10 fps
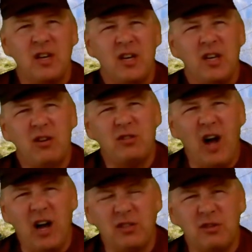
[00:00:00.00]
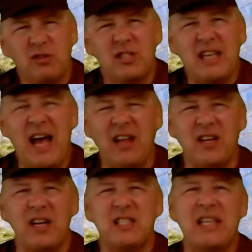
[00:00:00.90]
You know, doctors tell
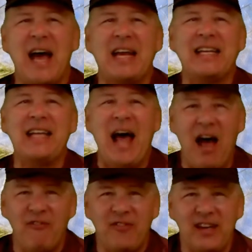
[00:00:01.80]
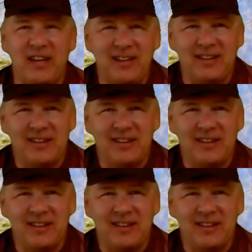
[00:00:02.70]
us that laughing